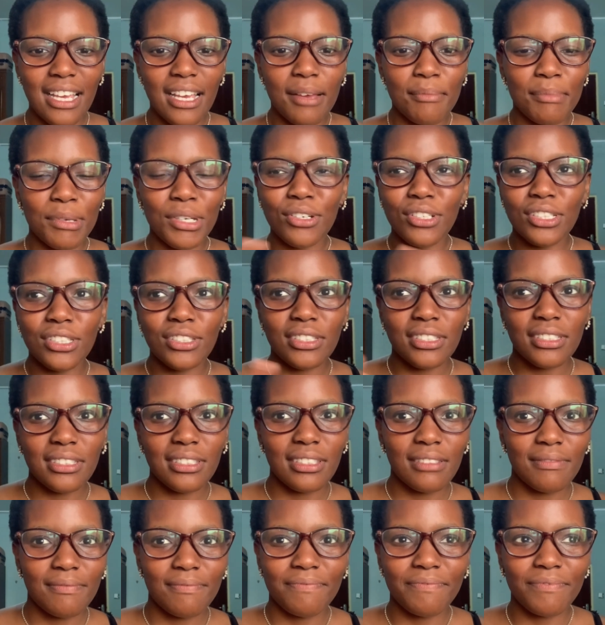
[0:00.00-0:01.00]
Because
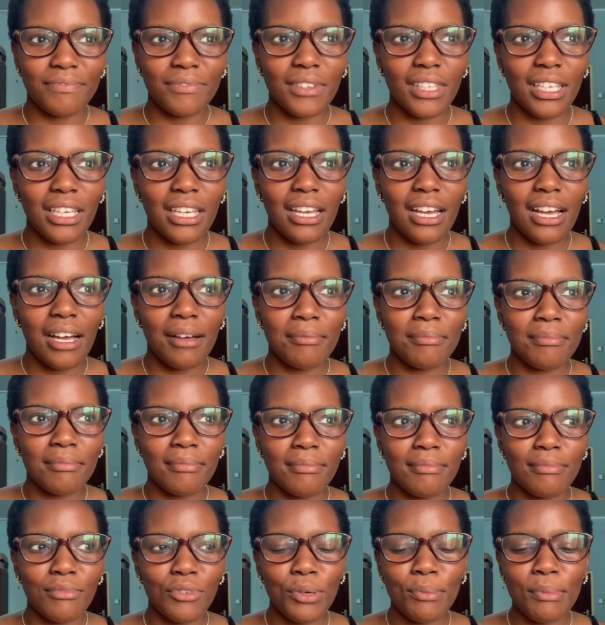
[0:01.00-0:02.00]

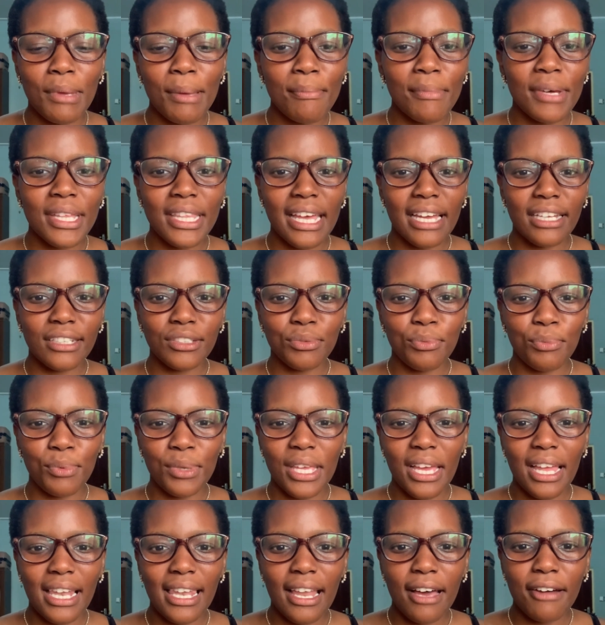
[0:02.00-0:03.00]
remember that we
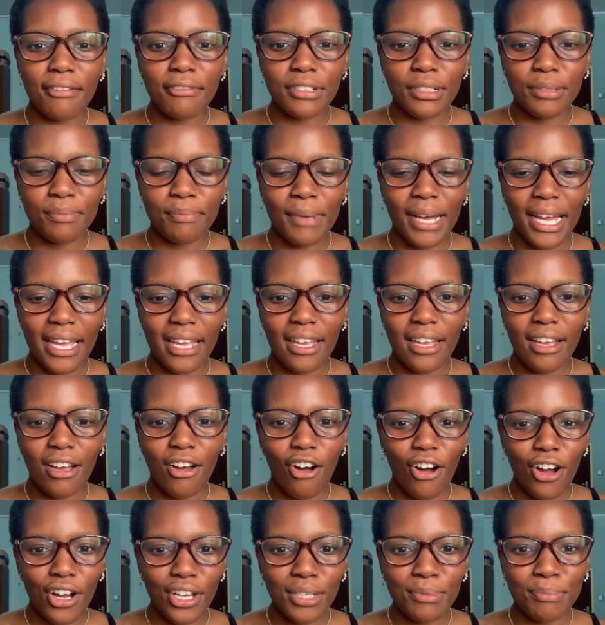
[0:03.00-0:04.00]
are loved by
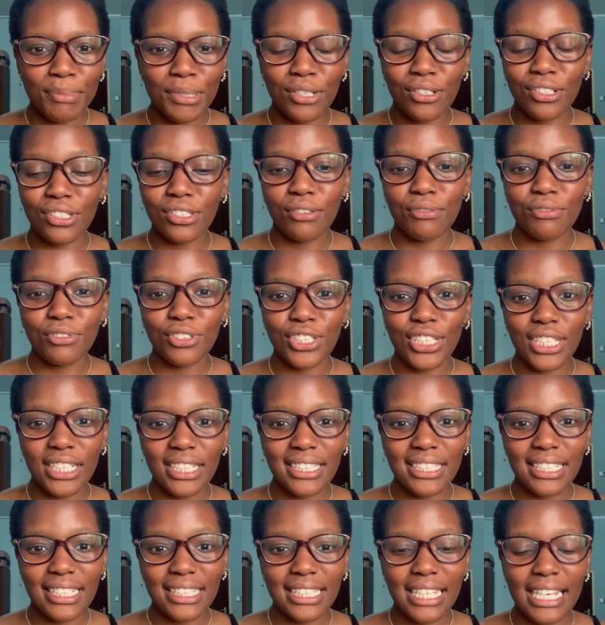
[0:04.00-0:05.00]
God because of
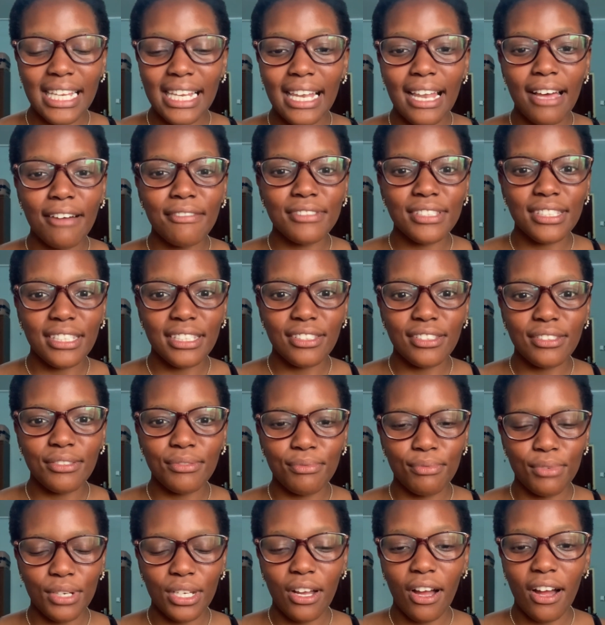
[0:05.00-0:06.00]
Jesus. He loves us
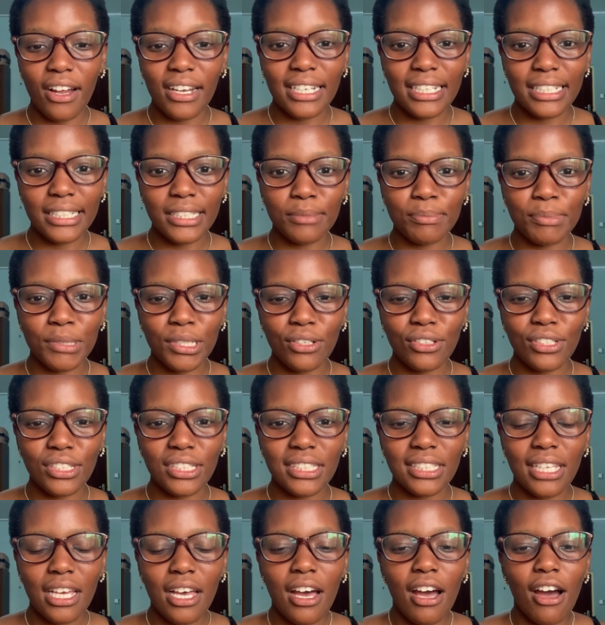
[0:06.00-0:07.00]
regardless because
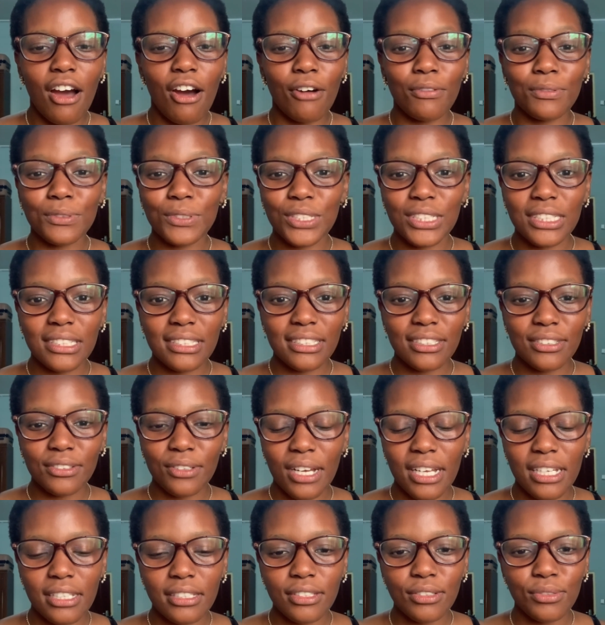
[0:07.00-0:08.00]
of Jesus
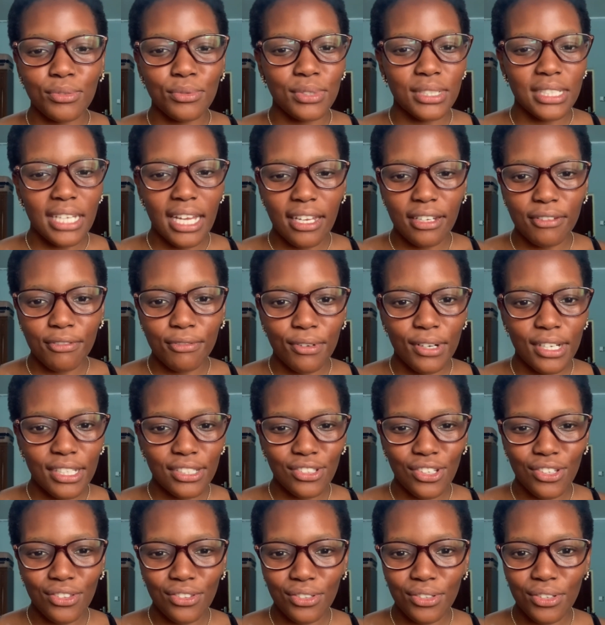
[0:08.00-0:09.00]
Christ who died for us
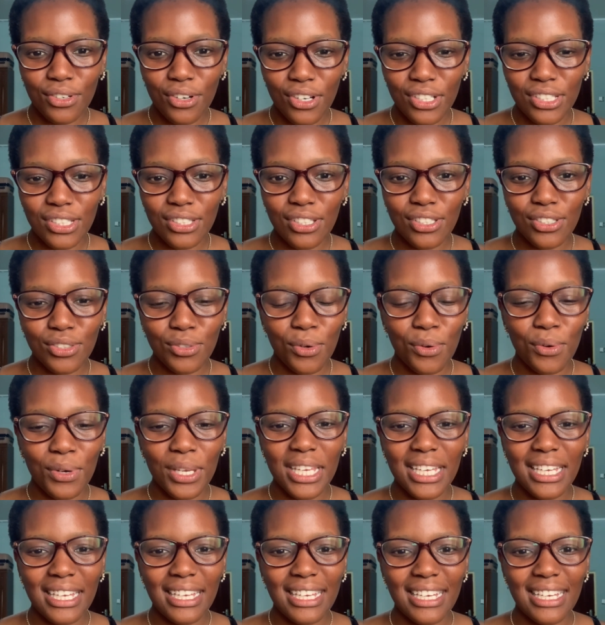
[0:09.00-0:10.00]
on the cross. So
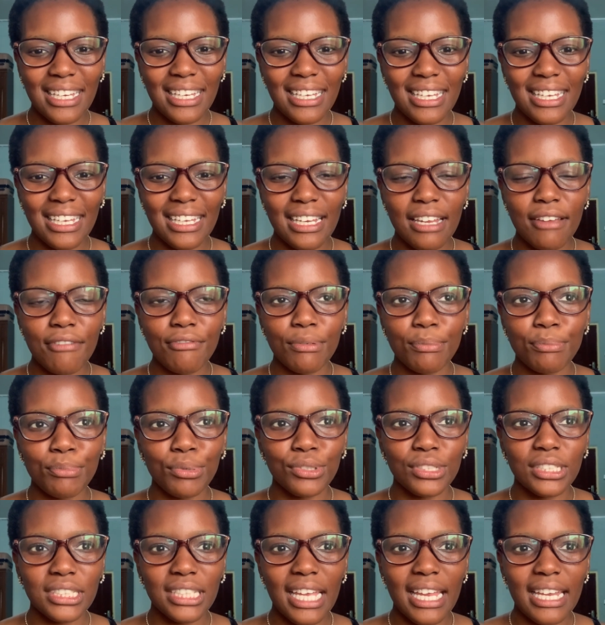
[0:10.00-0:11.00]
he never
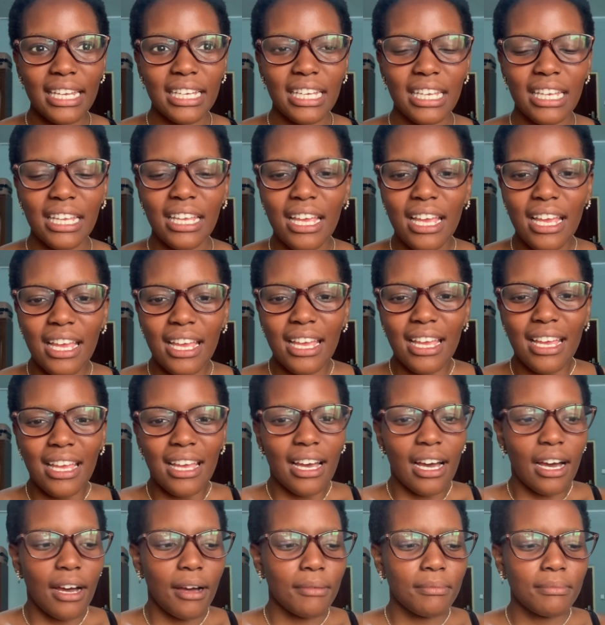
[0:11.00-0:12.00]
put any
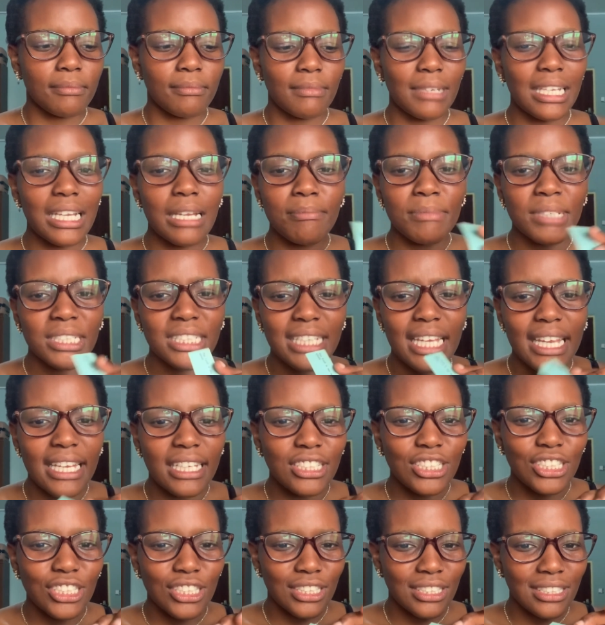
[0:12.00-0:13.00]

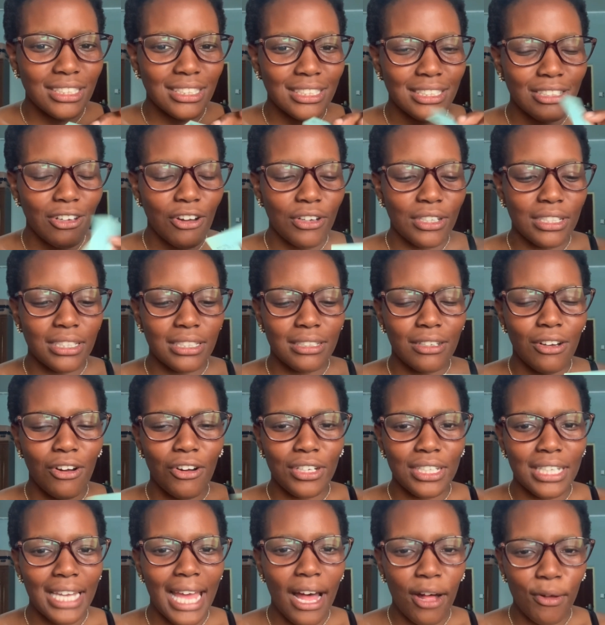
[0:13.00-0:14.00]
limitations
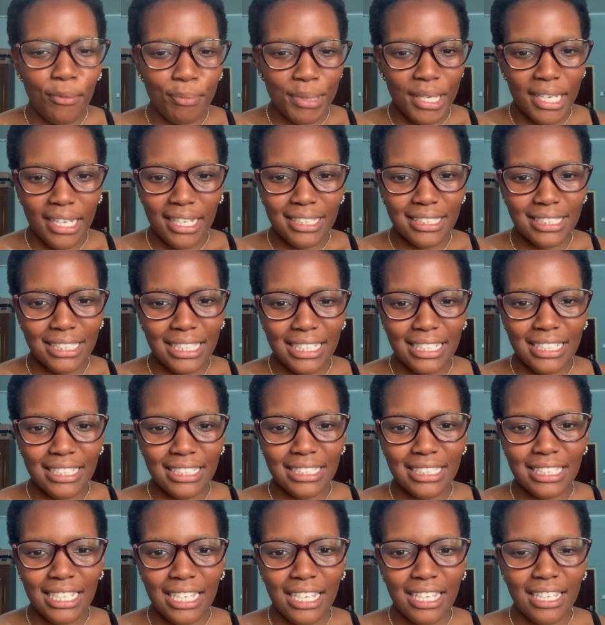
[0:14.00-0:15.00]
on helping us. He didn't
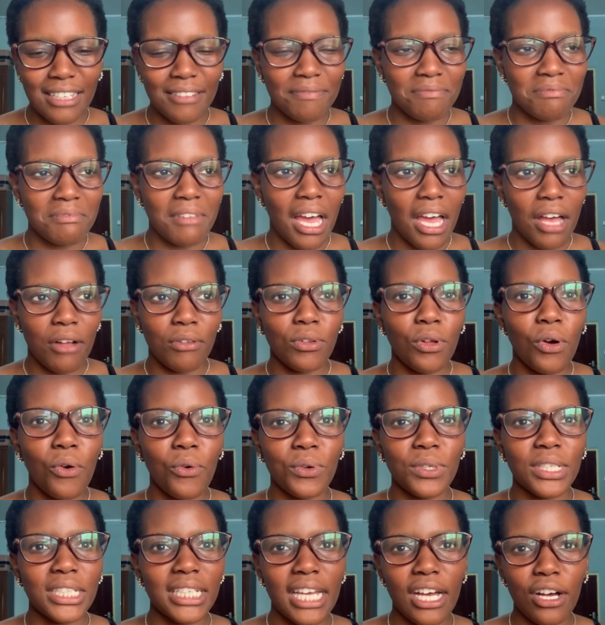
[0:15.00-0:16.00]
say, I will
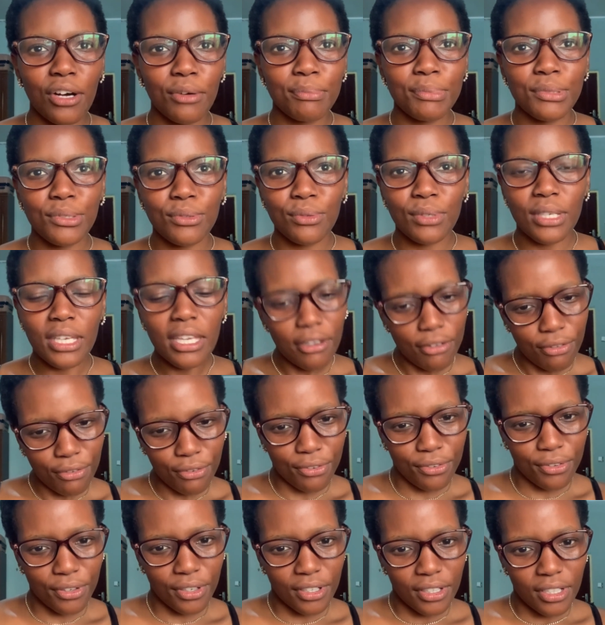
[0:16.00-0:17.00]
only help you if,